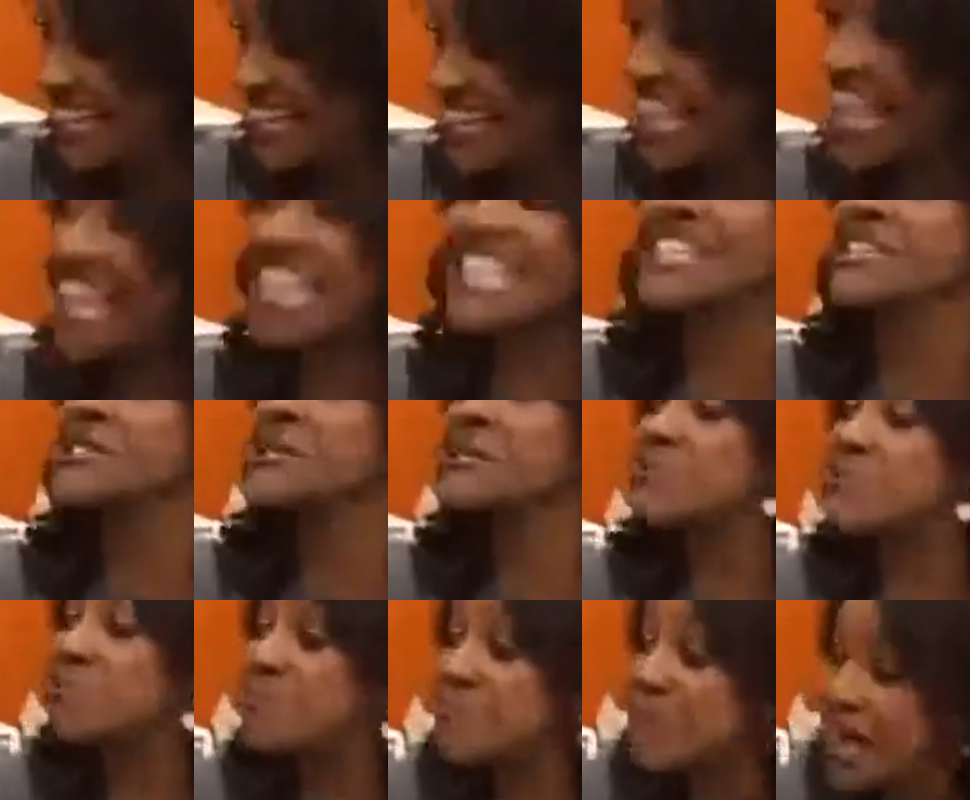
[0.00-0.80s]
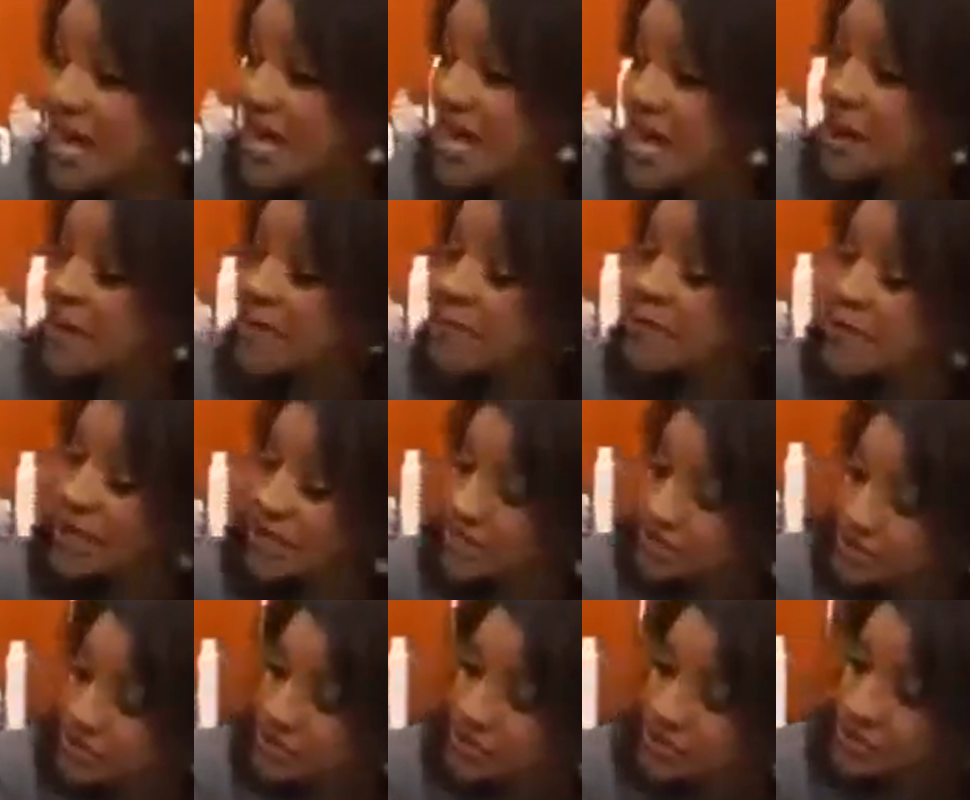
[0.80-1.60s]
that is
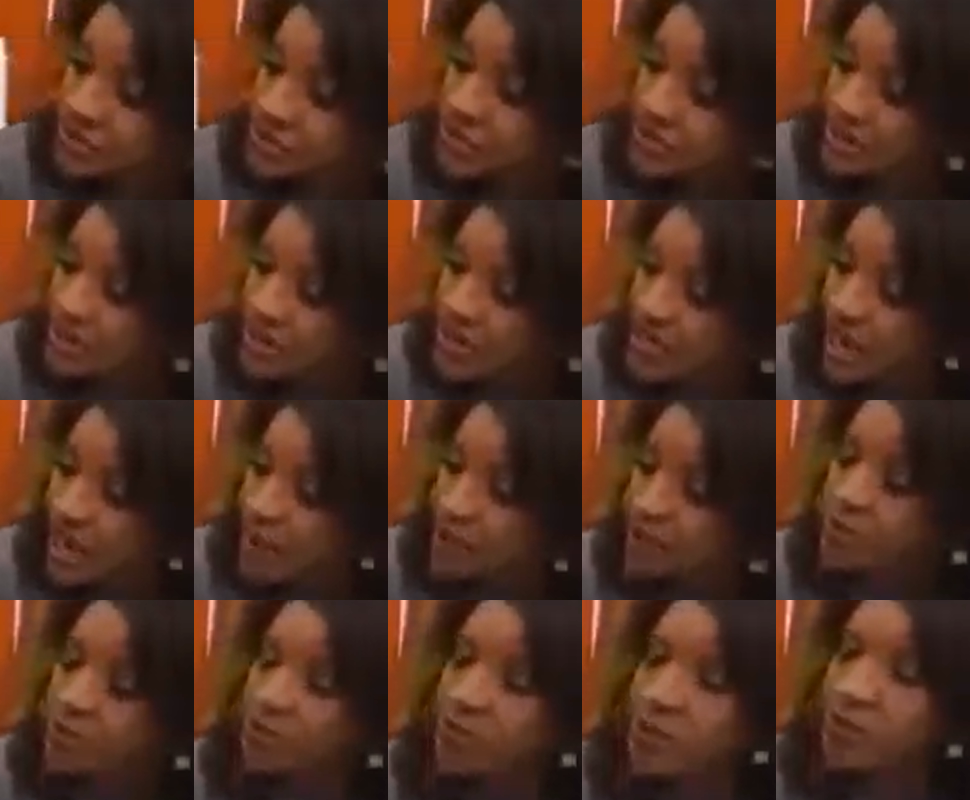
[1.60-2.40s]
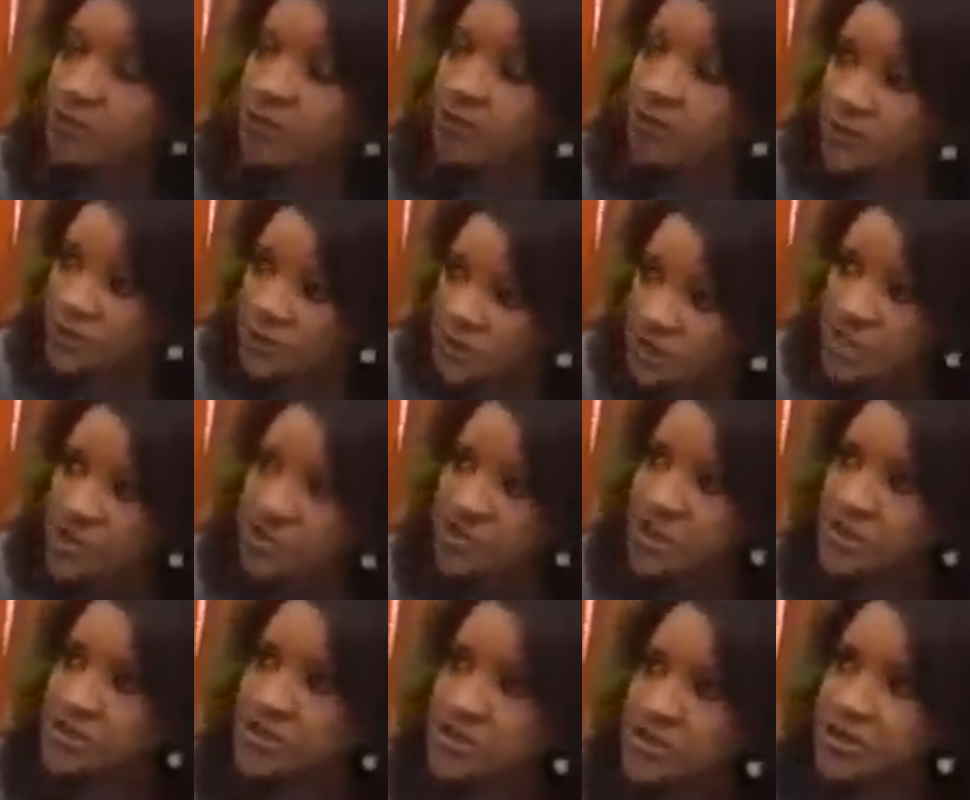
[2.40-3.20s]
muscle, I mean, building
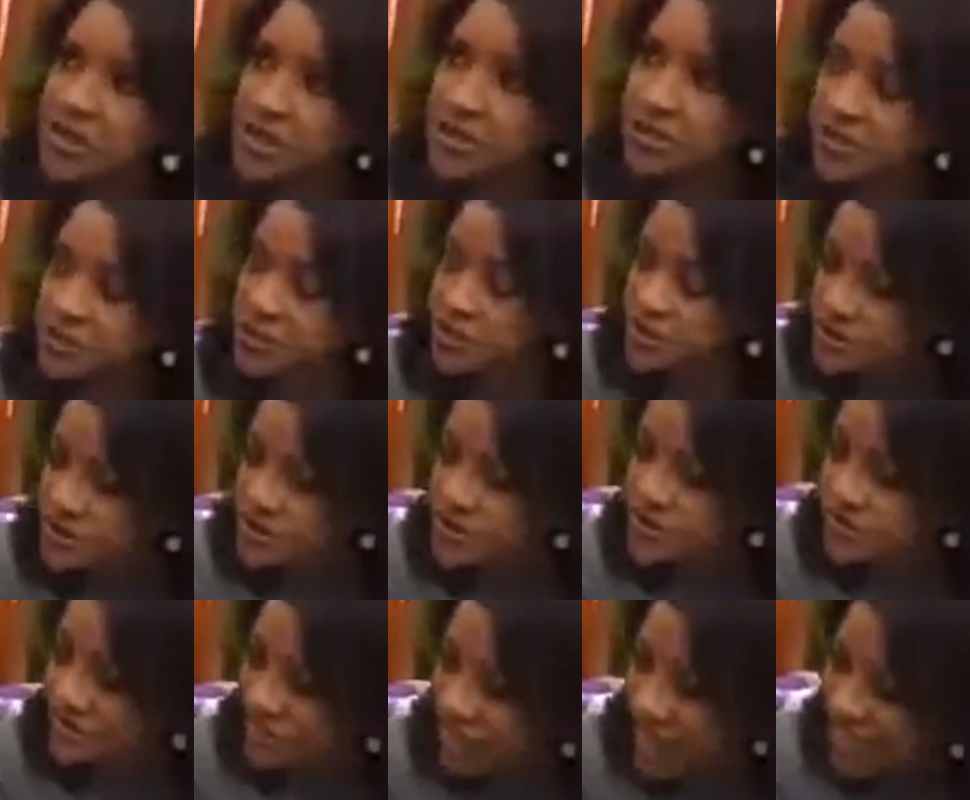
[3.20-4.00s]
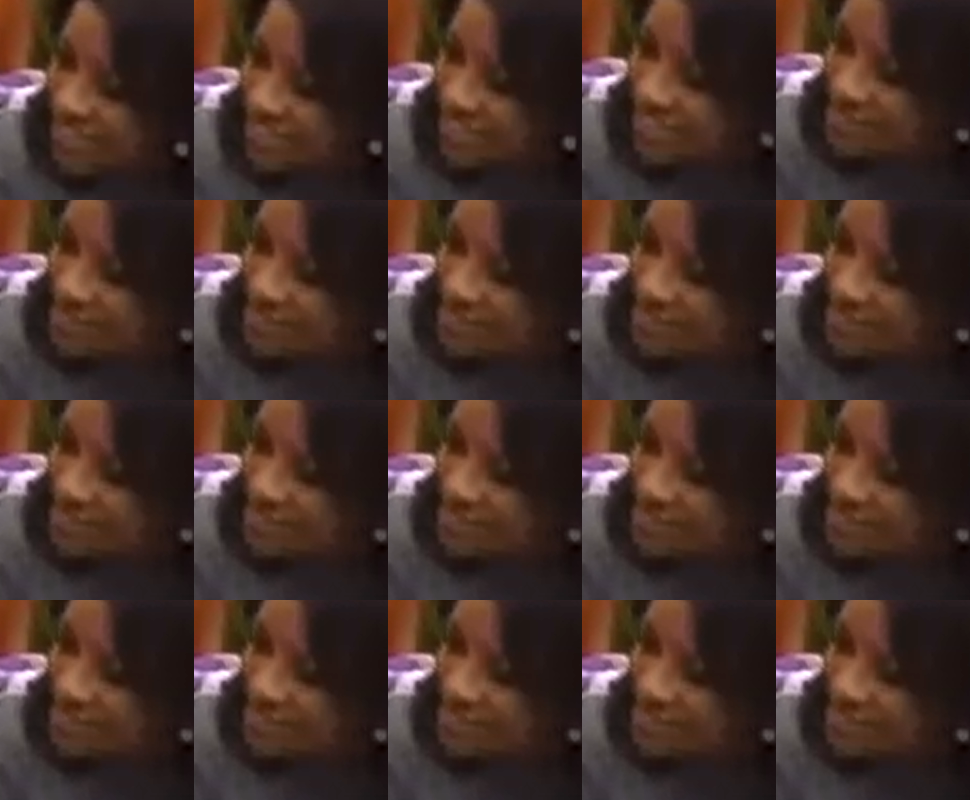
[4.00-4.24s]
muscle and reducing fat